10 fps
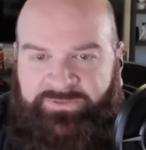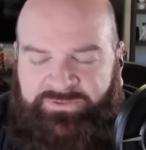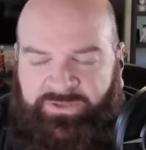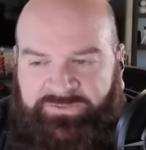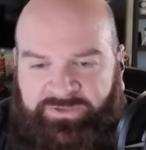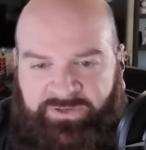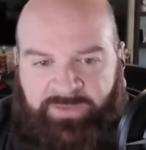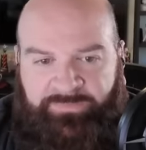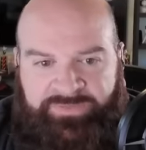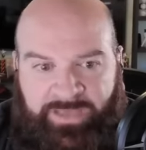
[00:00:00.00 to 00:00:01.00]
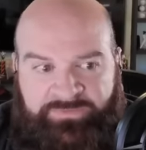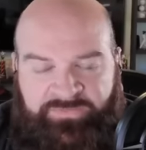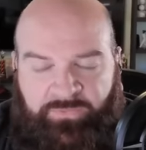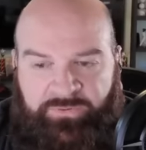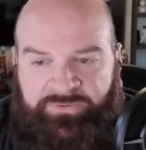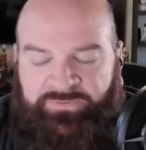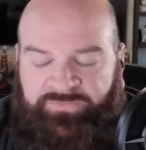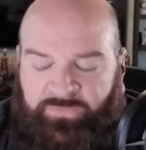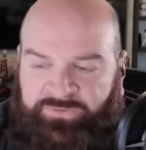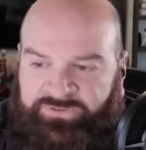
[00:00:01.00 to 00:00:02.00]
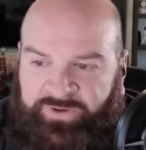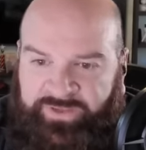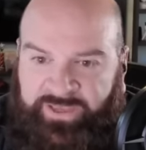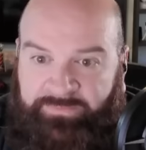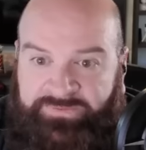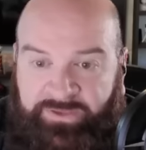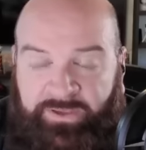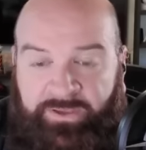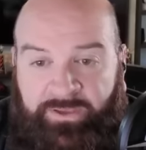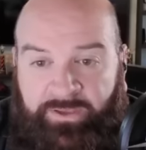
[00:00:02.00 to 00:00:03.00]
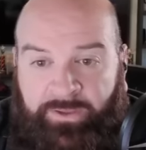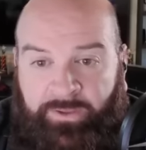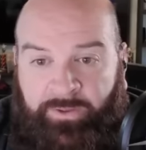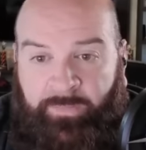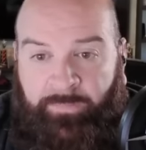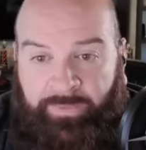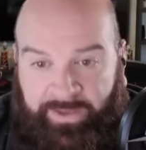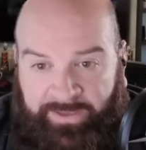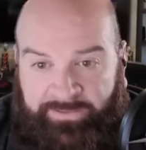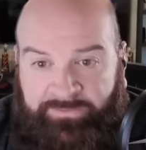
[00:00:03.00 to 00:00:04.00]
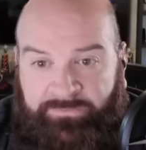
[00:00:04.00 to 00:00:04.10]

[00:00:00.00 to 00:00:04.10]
She also did a couple times four four straight games, but